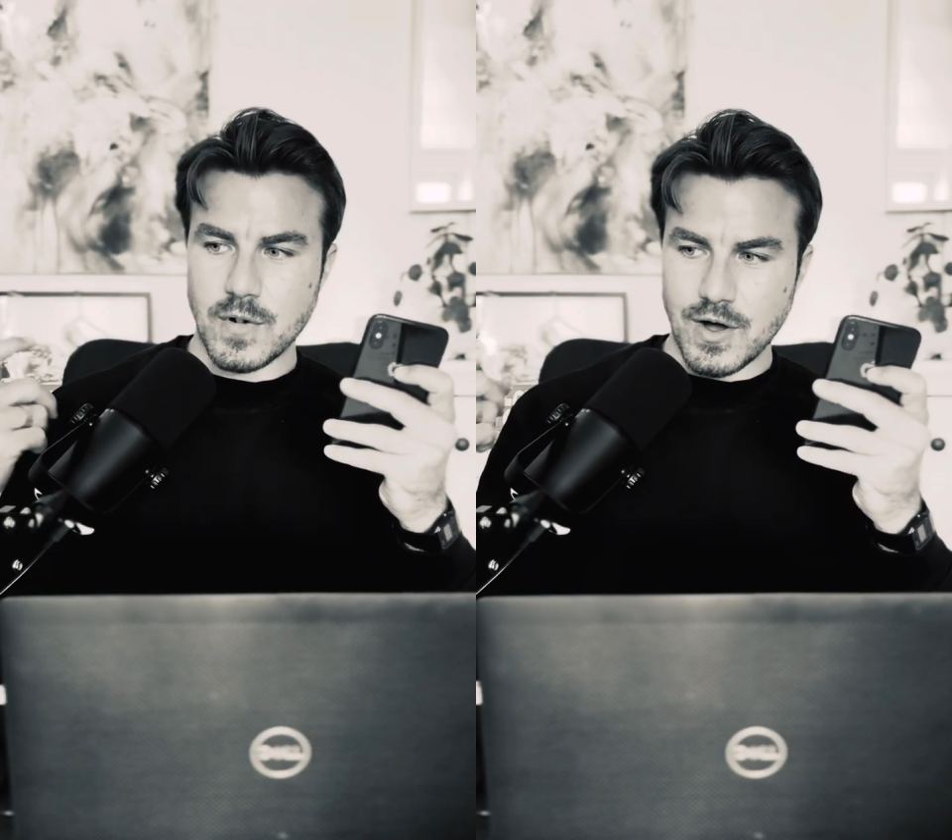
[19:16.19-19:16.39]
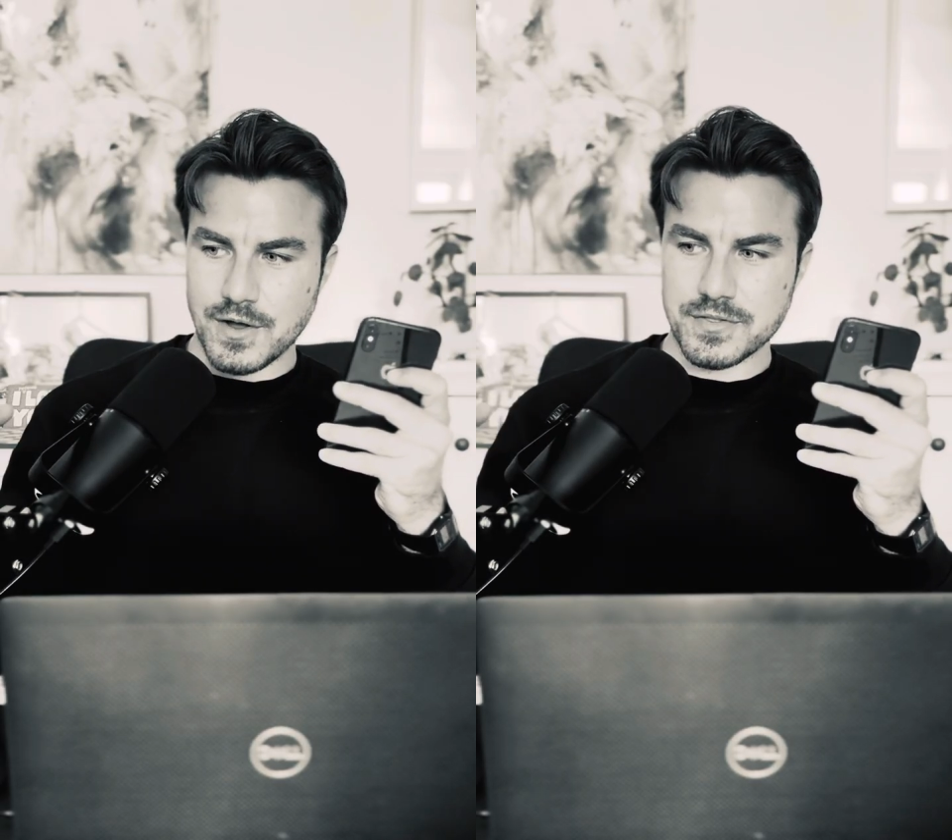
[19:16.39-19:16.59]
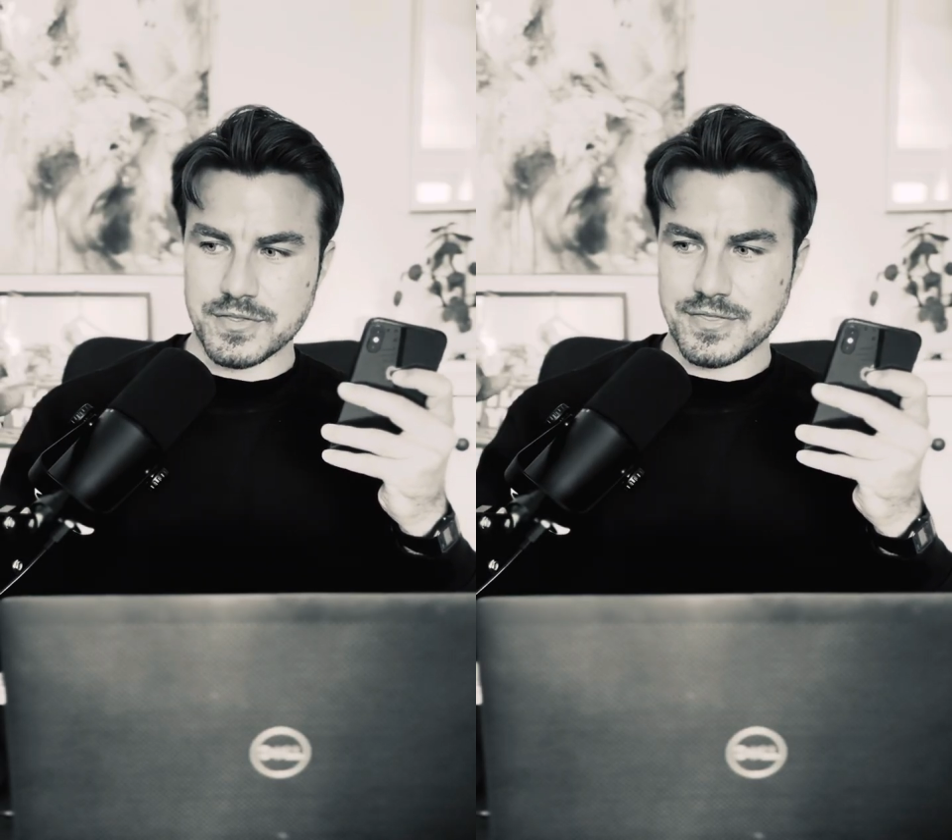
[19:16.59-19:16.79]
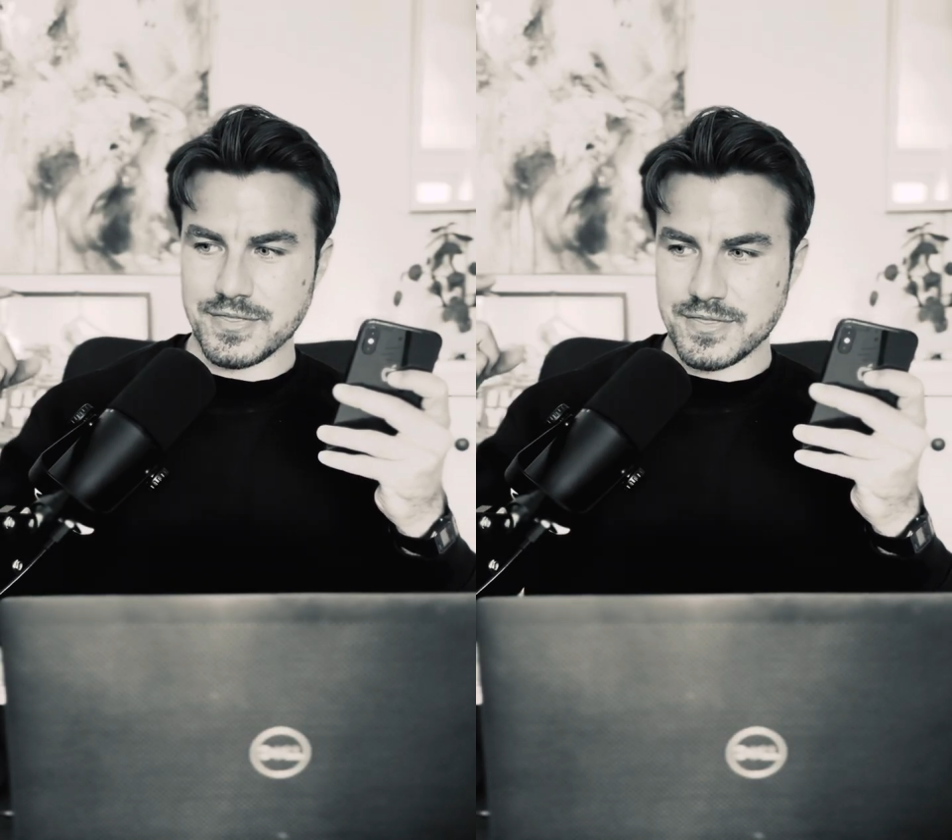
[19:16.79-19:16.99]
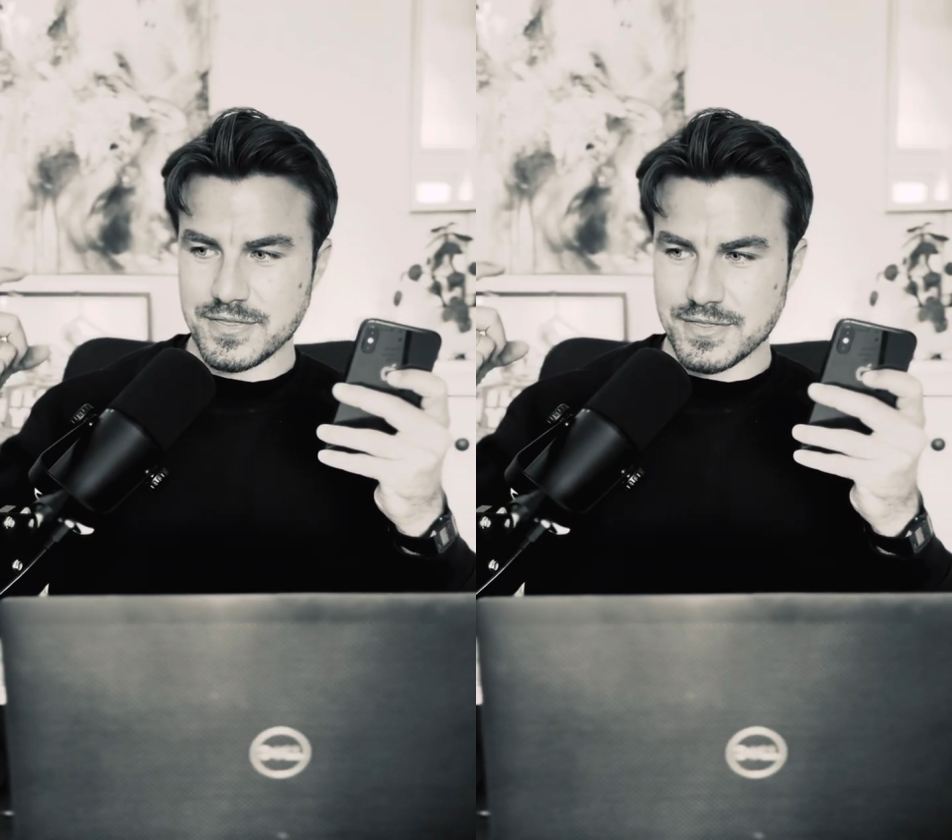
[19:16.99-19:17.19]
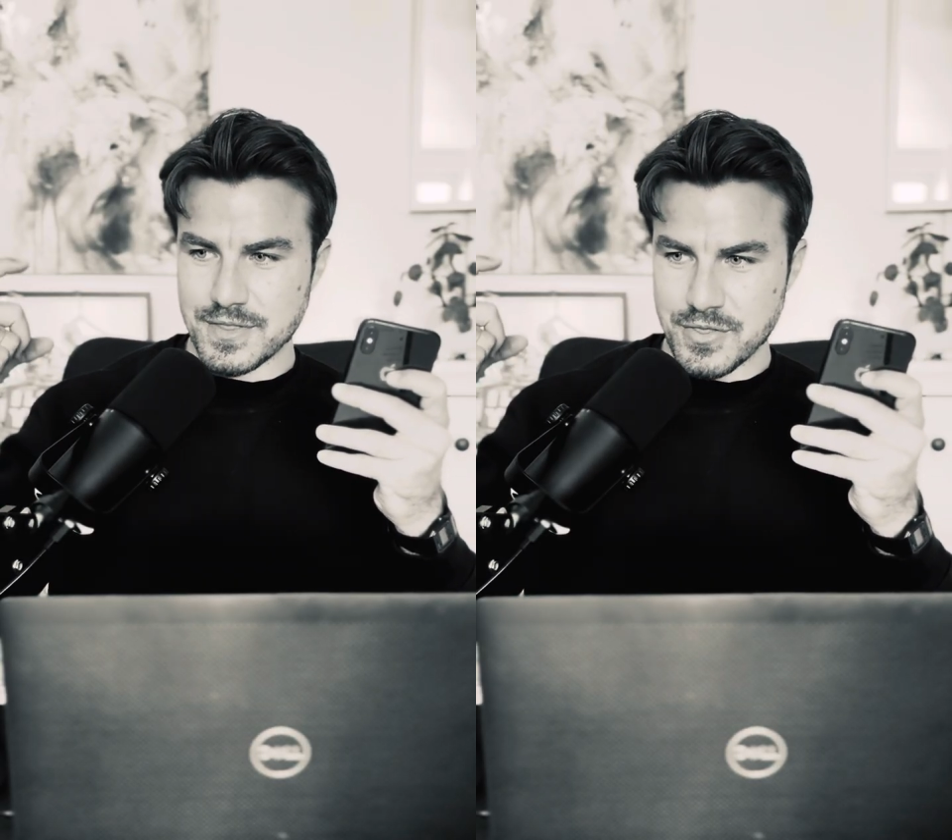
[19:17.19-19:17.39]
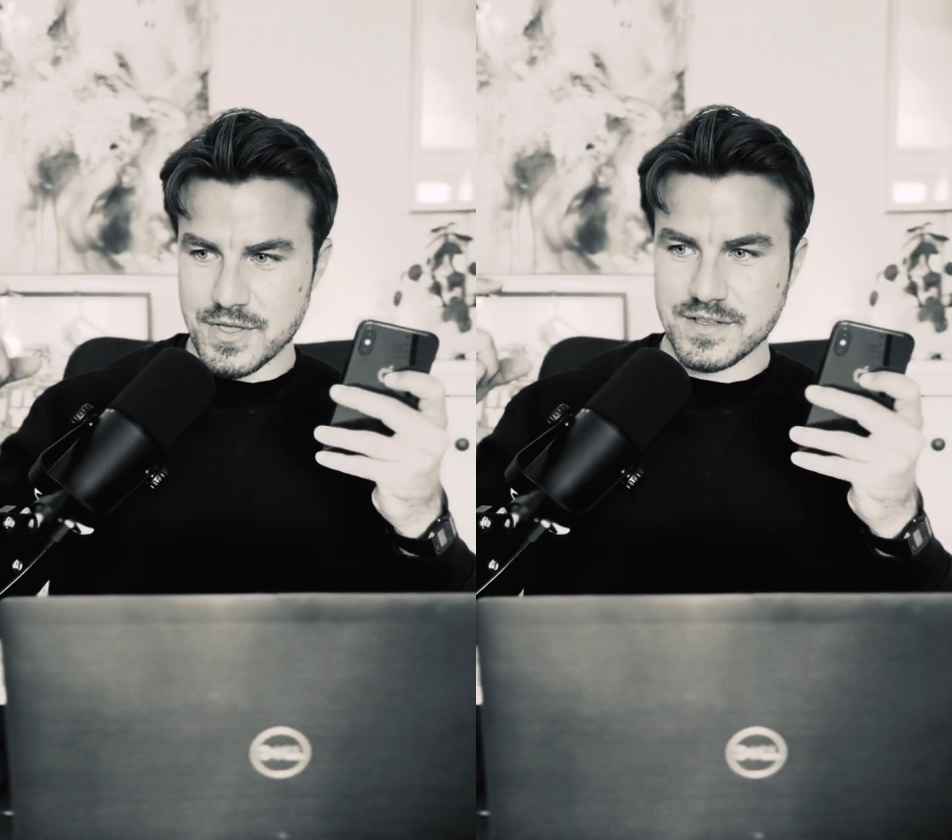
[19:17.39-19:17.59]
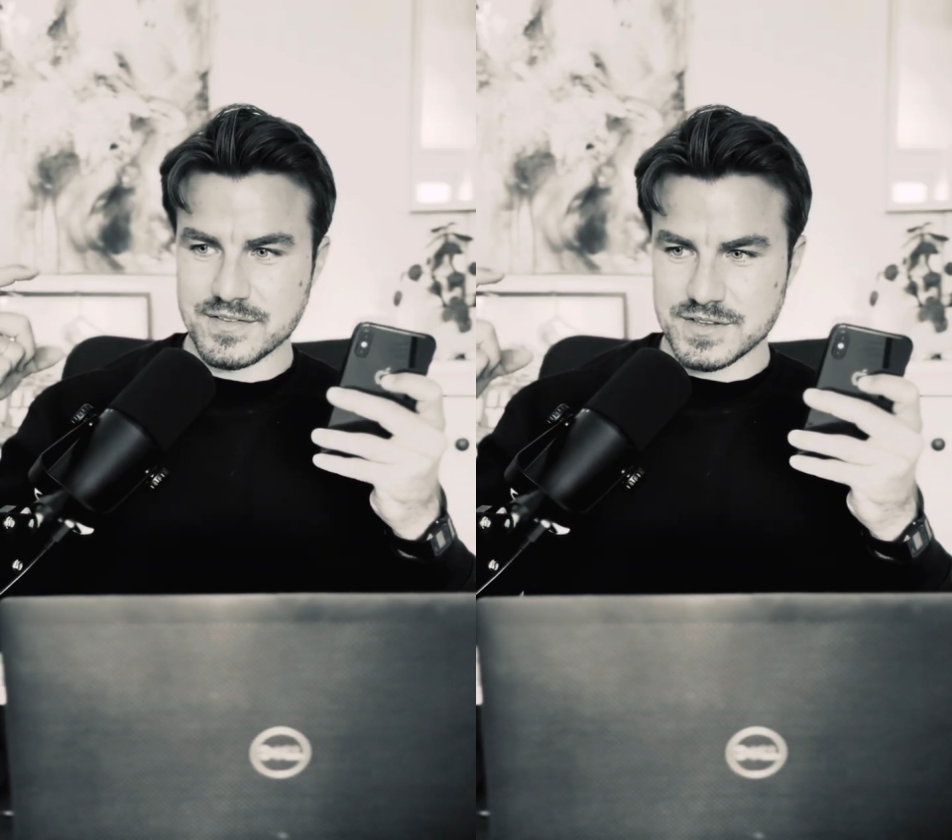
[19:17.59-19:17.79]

on the things